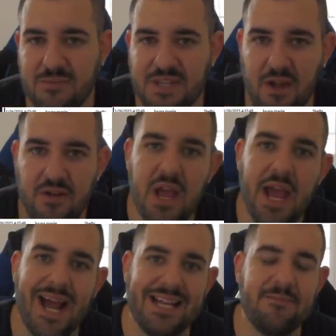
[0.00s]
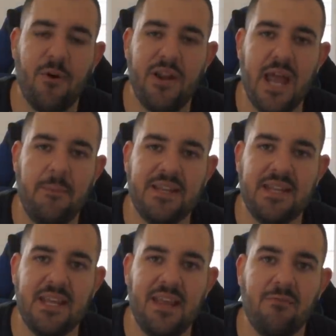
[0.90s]
So at this point, Nappy's
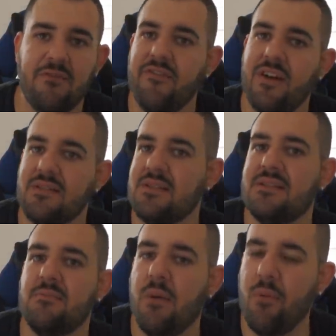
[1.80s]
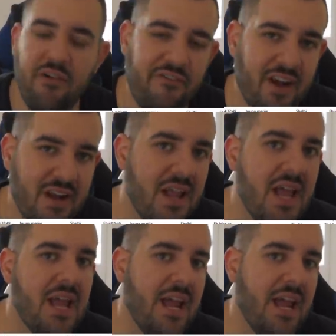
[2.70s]
thinking, well, fuck, this is my boyfriend.